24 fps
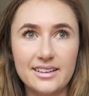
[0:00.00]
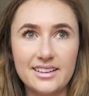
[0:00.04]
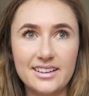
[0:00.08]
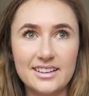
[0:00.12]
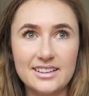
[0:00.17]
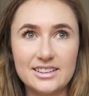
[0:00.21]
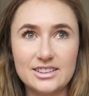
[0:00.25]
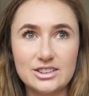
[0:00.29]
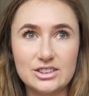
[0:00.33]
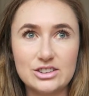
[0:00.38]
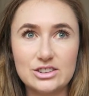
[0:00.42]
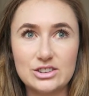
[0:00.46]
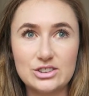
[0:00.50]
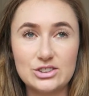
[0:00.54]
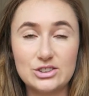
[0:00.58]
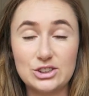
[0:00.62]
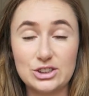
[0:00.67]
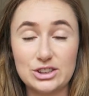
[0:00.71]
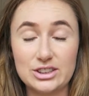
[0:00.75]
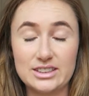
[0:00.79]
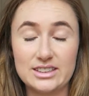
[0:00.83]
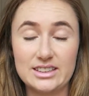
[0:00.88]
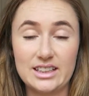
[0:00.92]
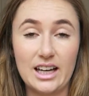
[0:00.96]
it's
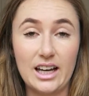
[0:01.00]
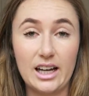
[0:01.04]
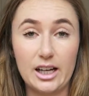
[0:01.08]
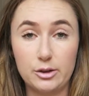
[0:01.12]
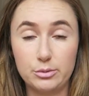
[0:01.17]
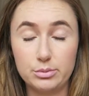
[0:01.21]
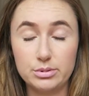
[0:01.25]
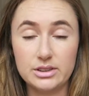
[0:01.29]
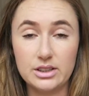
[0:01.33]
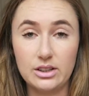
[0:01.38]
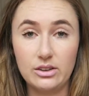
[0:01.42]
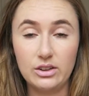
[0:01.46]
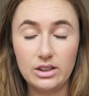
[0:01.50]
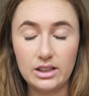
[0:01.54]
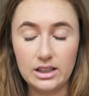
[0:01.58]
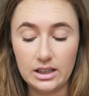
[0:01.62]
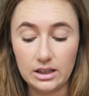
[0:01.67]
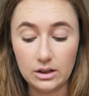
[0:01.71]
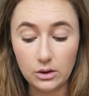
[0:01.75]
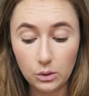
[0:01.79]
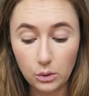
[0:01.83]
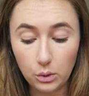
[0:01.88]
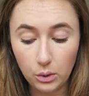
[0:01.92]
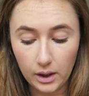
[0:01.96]
just
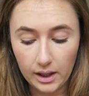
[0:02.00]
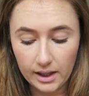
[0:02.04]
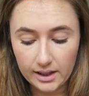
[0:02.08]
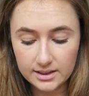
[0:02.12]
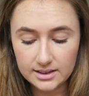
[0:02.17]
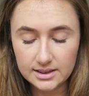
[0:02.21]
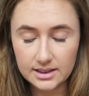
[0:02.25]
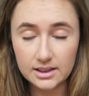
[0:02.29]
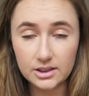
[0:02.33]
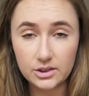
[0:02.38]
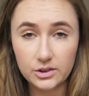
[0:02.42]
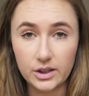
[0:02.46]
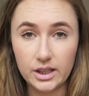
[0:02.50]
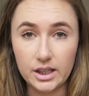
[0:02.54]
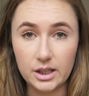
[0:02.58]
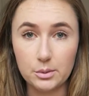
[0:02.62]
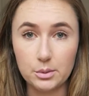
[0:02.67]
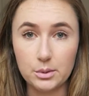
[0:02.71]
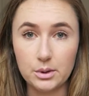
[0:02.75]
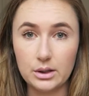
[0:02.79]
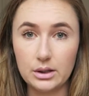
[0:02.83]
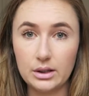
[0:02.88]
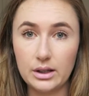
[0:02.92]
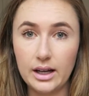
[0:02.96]
absolutely quite
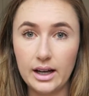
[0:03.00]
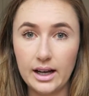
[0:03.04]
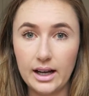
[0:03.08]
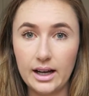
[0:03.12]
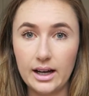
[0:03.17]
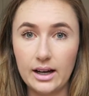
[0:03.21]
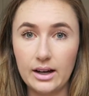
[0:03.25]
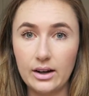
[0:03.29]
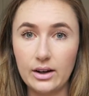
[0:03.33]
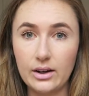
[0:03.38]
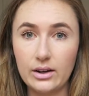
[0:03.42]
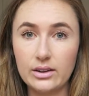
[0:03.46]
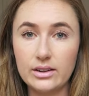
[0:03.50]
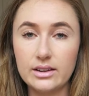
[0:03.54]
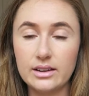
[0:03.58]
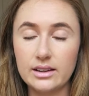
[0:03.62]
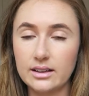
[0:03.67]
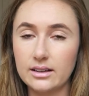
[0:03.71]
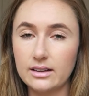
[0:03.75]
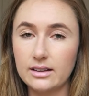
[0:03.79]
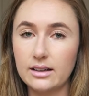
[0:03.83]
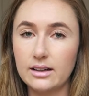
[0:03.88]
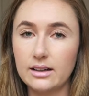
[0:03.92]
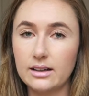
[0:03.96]
incredible how
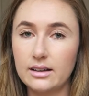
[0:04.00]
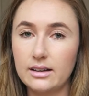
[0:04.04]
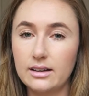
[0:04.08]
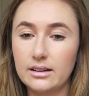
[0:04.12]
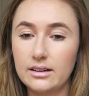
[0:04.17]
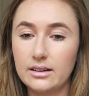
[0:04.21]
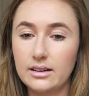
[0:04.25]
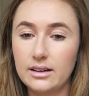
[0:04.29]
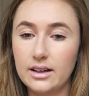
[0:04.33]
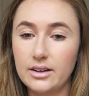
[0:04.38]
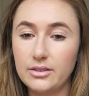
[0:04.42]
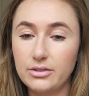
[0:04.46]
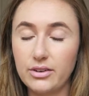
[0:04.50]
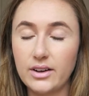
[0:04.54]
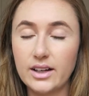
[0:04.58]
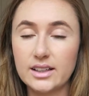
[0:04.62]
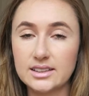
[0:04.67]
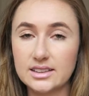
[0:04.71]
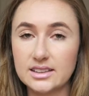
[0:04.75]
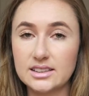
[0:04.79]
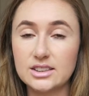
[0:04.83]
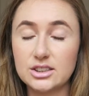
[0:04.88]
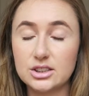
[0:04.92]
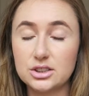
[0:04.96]
the
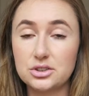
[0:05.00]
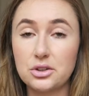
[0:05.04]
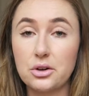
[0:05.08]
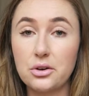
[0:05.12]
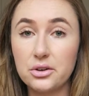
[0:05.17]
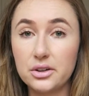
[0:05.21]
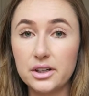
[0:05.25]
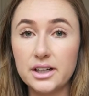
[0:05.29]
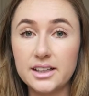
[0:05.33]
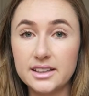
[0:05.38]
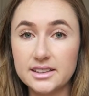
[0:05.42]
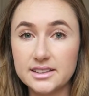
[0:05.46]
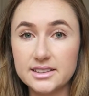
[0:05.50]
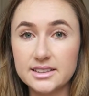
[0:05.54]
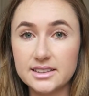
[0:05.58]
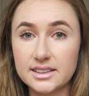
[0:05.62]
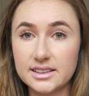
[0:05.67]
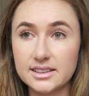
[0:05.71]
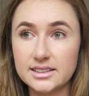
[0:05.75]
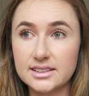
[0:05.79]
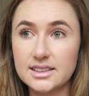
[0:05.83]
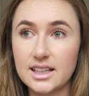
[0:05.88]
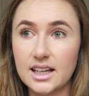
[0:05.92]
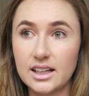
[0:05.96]
effect is so
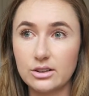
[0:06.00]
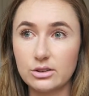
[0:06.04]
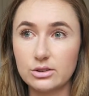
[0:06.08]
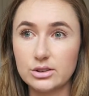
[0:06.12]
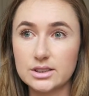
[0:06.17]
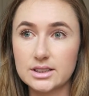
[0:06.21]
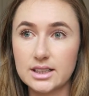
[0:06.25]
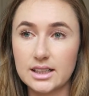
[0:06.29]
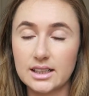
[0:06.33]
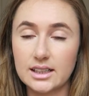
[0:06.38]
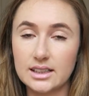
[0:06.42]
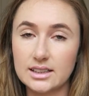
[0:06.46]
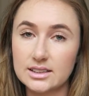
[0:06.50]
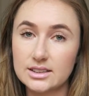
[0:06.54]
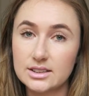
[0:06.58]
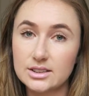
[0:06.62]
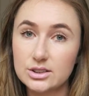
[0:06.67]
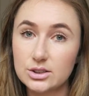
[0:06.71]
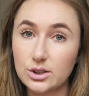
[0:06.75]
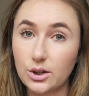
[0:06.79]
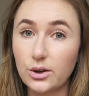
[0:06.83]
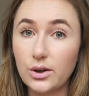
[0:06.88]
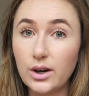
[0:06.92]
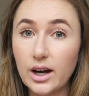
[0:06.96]
instant, and your skin is
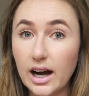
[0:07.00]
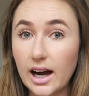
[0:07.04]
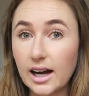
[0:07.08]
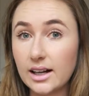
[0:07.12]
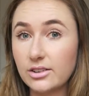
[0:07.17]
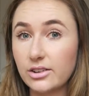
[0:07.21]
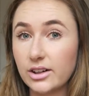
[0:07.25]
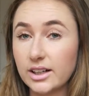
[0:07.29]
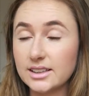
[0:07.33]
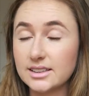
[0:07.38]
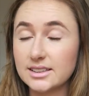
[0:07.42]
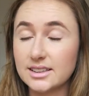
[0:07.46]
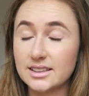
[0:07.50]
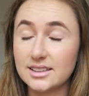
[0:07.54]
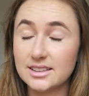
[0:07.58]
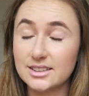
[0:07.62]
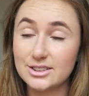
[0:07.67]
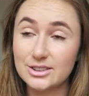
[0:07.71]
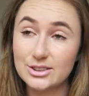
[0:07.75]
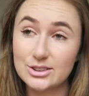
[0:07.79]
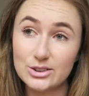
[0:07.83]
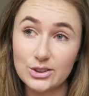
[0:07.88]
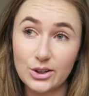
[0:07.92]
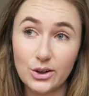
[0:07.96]
so hydrated,
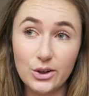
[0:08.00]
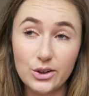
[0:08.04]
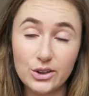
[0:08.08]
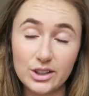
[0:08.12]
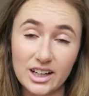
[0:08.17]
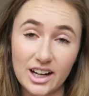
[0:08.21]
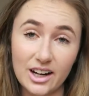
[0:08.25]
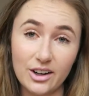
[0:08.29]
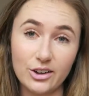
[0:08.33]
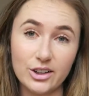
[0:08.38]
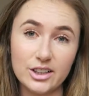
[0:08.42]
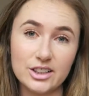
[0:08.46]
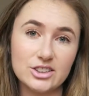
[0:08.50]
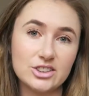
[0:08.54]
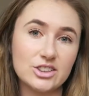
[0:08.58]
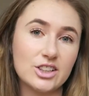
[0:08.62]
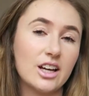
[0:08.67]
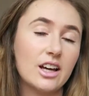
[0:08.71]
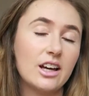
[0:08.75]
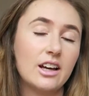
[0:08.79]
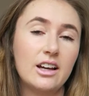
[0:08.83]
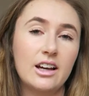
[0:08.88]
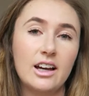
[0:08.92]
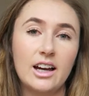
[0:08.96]
so nourished,
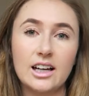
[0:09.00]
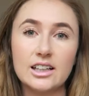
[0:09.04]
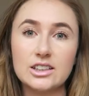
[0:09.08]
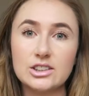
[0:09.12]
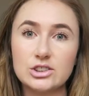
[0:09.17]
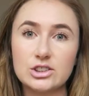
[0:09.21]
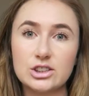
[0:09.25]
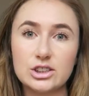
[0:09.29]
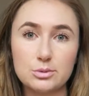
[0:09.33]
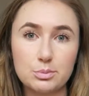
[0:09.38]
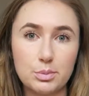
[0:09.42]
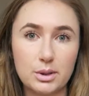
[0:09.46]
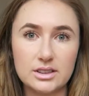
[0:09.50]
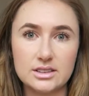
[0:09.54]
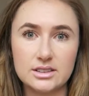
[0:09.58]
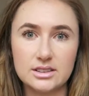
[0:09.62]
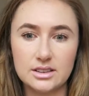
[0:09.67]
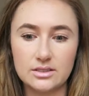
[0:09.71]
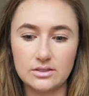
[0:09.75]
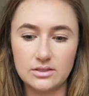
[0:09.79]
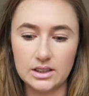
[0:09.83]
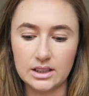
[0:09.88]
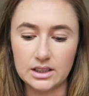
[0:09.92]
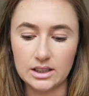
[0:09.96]
and just
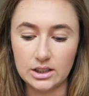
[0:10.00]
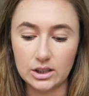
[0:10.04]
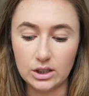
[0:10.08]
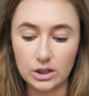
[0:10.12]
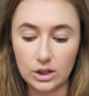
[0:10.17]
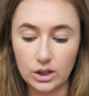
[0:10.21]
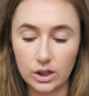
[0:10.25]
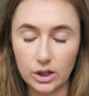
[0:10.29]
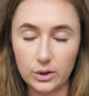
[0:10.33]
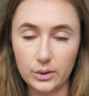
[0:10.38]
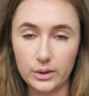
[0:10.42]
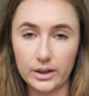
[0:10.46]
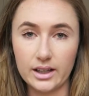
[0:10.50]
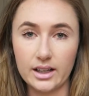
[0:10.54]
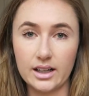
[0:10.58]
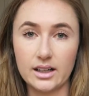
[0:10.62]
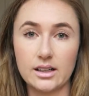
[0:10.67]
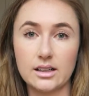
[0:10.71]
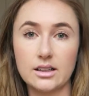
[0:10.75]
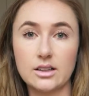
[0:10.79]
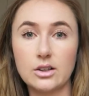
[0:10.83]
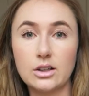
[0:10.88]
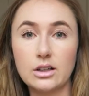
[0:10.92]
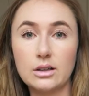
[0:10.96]
positively glowing,
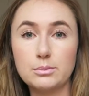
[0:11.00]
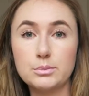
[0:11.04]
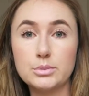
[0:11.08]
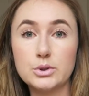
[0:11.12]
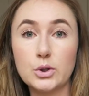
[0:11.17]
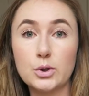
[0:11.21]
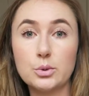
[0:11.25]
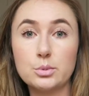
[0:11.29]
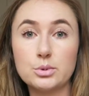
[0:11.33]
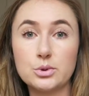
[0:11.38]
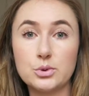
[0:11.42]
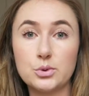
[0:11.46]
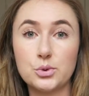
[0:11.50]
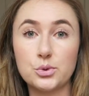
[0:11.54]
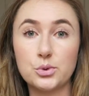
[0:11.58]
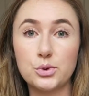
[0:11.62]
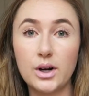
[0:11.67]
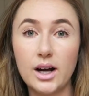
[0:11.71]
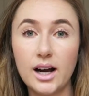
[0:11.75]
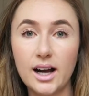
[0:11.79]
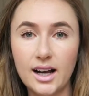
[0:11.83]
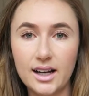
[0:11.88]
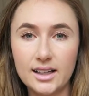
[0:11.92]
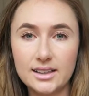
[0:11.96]
and it absorbs
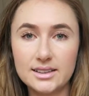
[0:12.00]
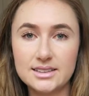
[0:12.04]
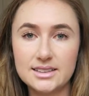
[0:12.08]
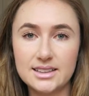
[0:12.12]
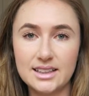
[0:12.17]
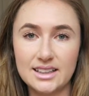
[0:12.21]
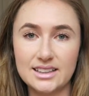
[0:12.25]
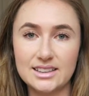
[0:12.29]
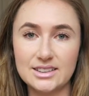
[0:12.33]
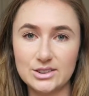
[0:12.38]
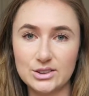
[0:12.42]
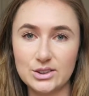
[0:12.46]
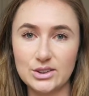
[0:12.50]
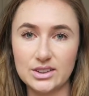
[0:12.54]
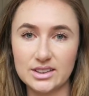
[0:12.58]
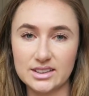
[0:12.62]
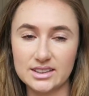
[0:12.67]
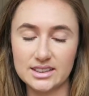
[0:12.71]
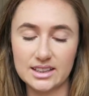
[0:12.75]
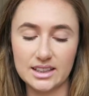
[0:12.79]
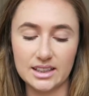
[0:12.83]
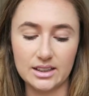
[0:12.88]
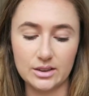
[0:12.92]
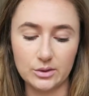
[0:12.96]
right into the
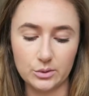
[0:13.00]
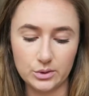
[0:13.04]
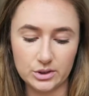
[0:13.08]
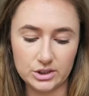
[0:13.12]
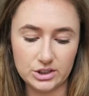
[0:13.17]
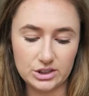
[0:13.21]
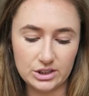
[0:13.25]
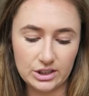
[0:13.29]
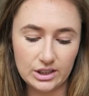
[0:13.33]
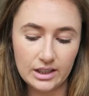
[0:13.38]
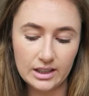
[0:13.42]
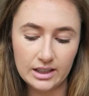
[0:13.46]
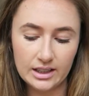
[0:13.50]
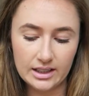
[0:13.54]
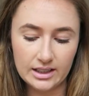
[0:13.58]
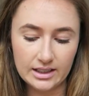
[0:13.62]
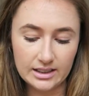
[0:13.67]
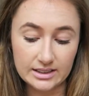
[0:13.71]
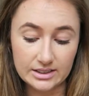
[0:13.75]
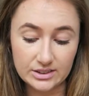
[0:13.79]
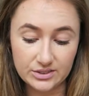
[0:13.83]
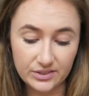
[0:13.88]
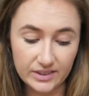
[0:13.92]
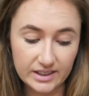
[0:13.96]
skin, which
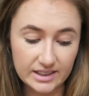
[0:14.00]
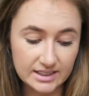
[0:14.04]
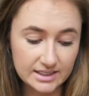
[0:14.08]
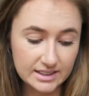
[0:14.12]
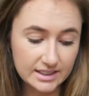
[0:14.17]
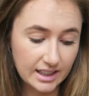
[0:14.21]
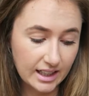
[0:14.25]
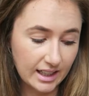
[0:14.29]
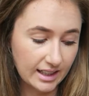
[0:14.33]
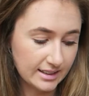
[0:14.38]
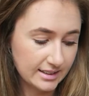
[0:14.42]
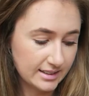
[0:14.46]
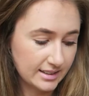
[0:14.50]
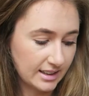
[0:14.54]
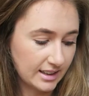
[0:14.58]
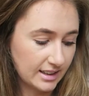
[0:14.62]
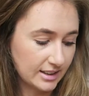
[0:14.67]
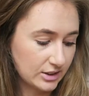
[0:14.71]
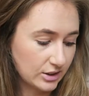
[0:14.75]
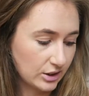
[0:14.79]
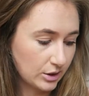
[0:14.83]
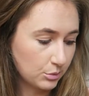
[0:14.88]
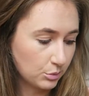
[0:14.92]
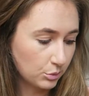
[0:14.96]
is
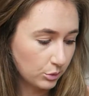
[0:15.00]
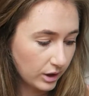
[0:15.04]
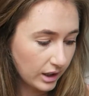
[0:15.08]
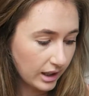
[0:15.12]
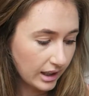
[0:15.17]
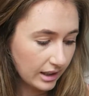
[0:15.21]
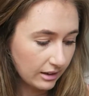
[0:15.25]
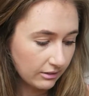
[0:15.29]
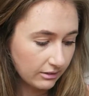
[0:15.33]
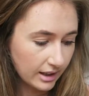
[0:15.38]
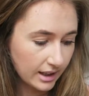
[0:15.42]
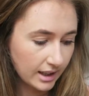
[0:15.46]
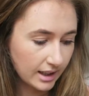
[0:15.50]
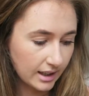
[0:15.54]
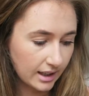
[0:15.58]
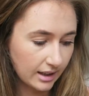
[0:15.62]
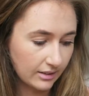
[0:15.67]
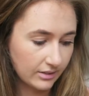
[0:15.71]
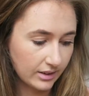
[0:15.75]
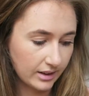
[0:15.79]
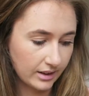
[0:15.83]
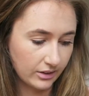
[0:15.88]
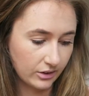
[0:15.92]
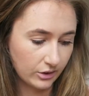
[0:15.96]
fantastic. So I'm really
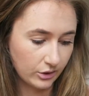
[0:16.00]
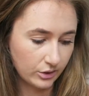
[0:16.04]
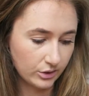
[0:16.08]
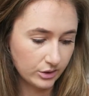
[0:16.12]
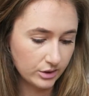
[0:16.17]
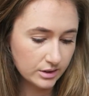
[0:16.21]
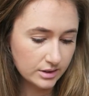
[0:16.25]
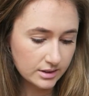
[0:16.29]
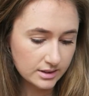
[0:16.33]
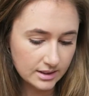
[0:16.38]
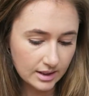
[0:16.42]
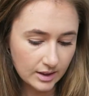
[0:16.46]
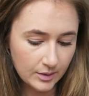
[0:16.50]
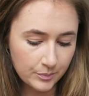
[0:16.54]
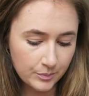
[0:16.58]
loving those.